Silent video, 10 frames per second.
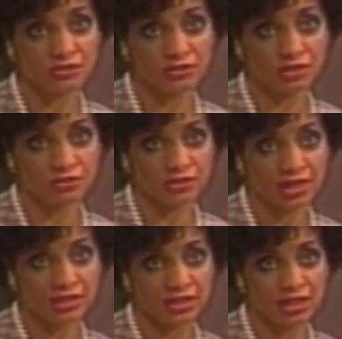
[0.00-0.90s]
you've
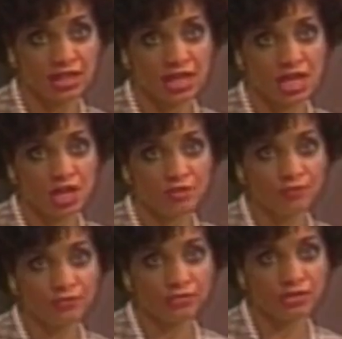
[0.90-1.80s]
done.
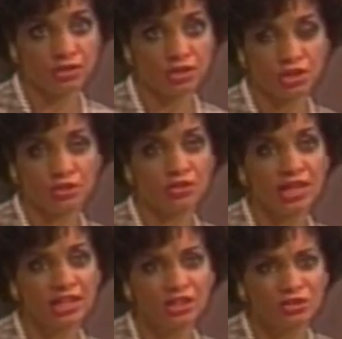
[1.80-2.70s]
Do you
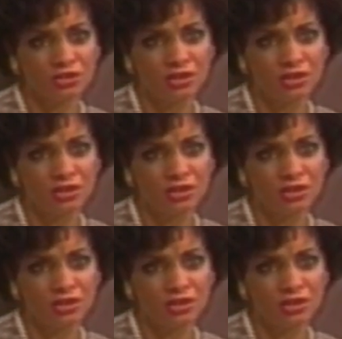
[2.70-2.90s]
like you?